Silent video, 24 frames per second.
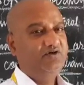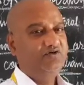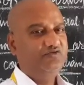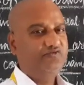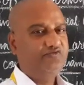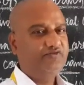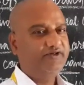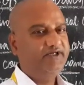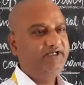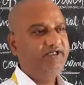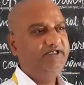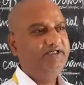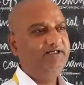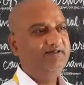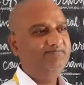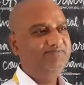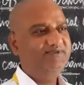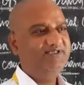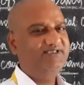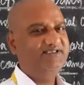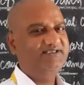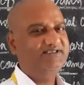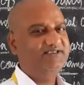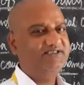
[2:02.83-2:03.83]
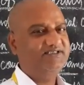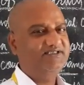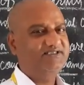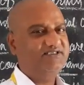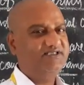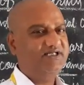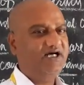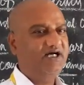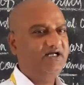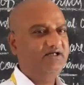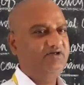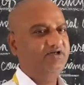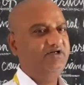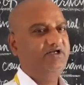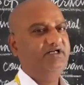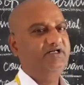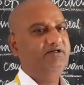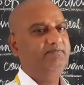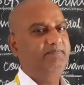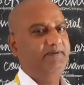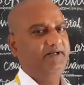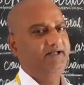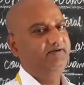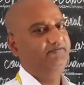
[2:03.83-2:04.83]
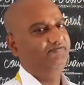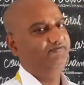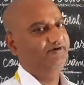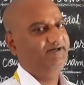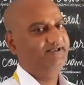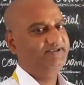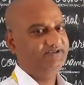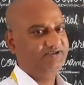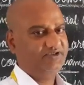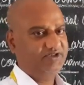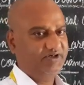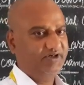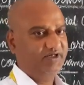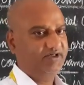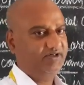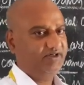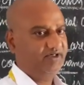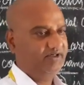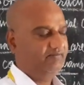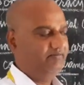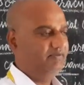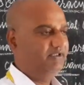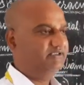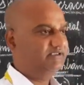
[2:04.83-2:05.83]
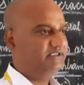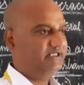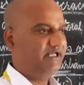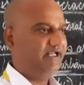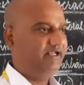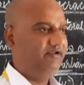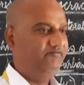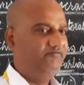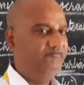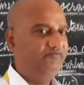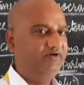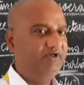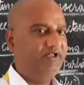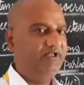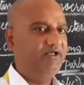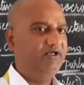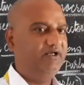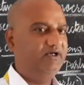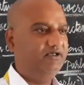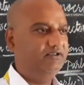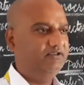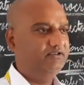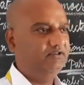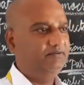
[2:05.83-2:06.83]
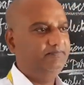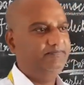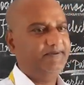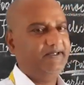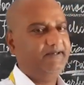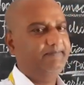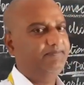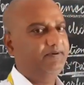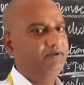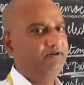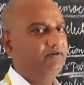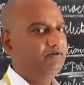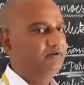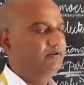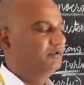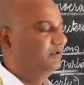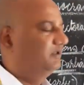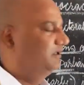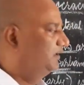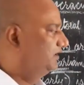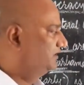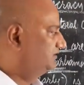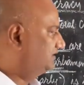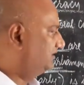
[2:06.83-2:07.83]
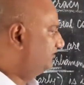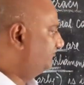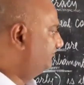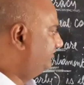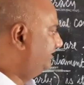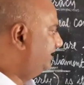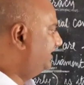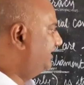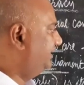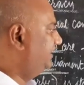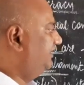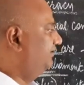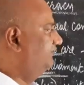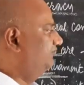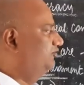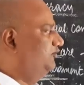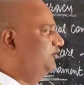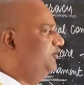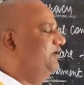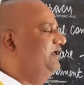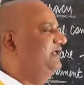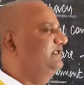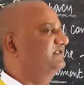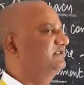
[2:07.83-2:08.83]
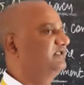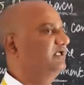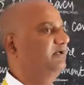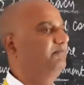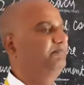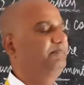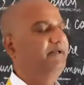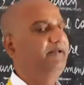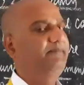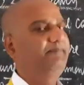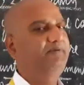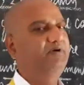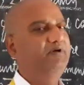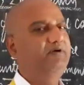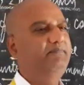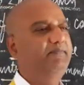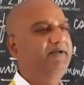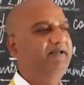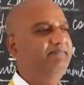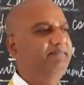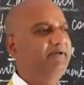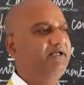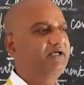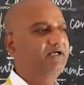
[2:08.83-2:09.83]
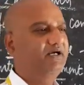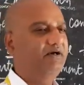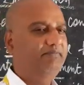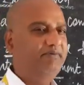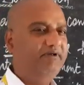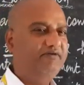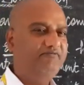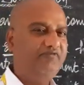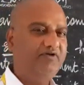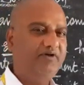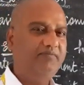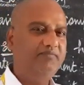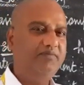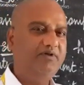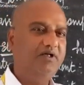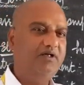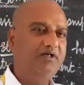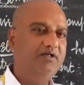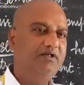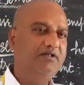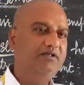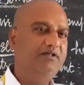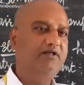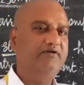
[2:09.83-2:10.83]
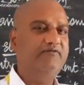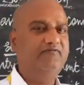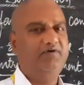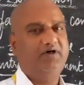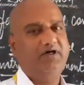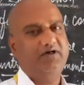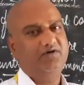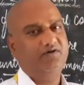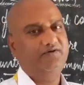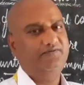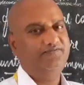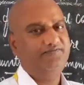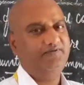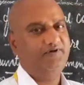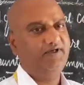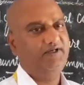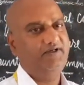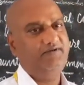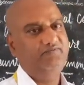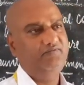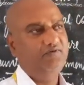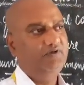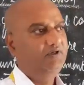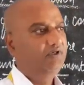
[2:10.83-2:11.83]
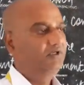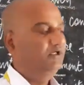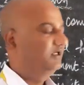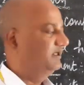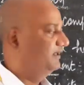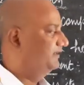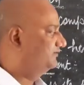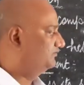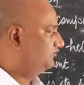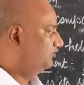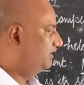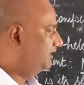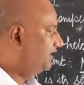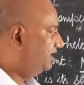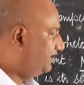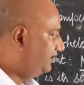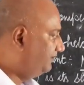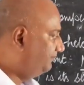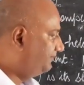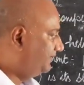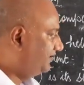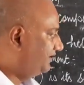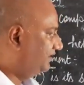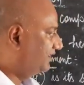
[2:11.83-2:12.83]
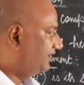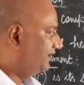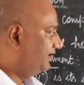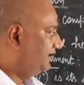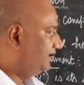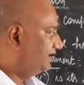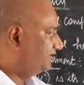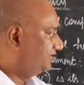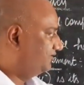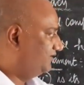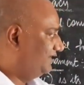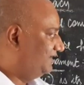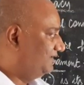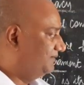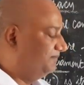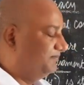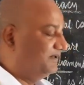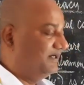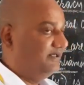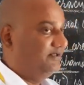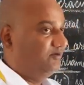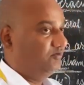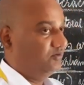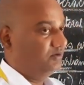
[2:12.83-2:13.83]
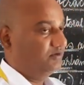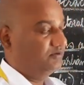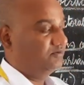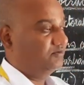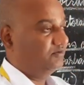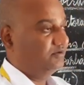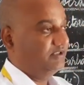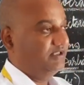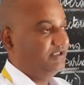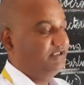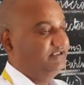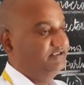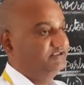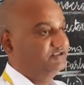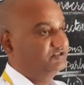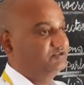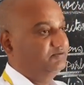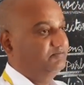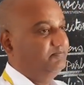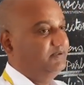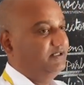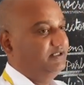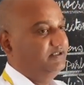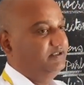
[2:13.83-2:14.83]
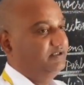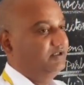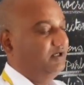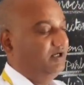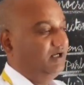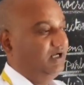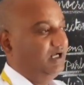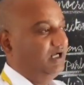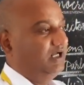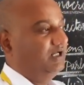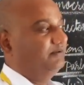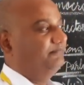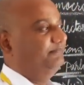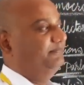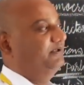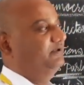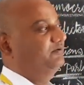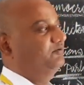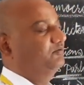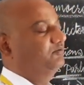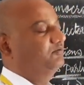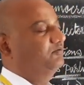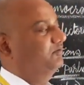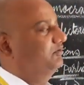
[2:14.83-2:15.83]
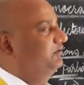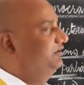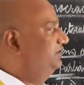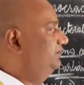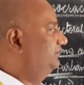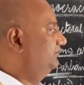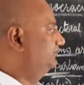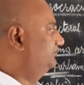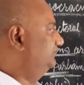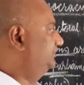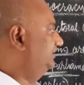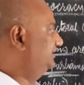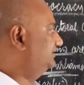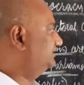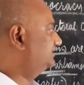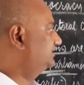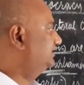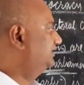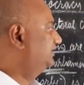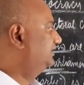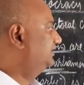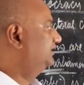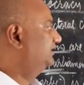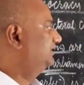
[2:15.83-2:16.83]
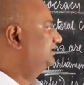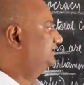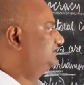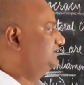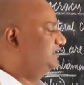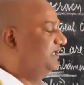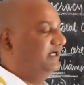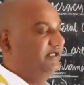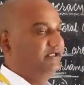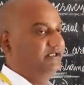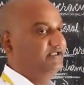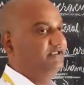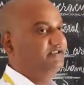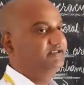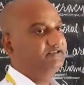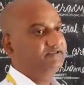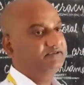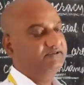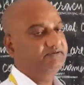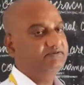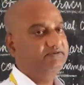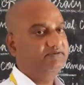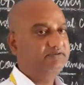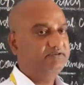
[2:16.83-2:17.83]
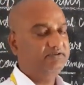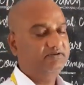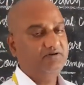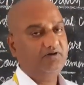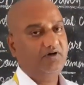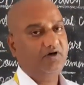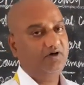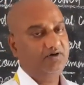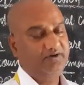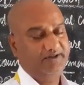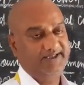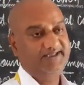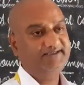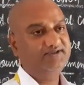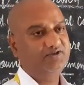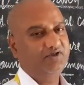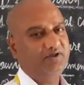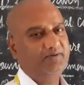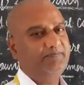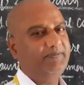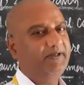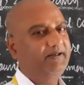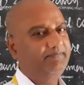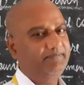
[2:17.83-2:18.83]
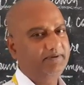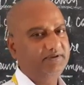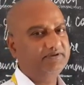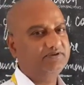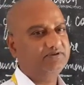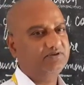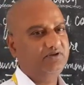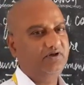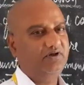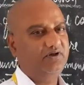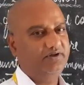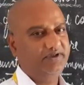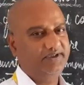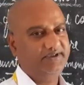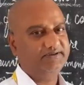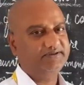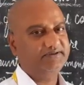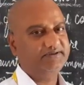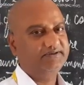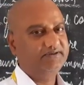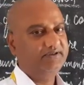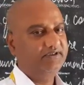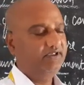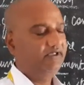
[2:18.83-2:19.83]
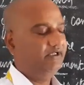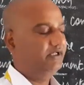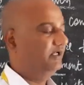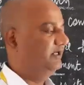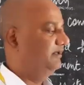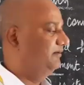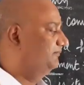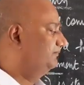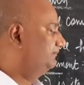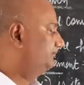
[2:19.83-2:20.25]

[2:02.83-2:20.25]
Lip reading: freedom is started being restricted. Means every other people, some very influential people may be coming from the another walk of life, is only been elected by or authorized by the army to go into this Chinese Congress or People's Congress. Okay.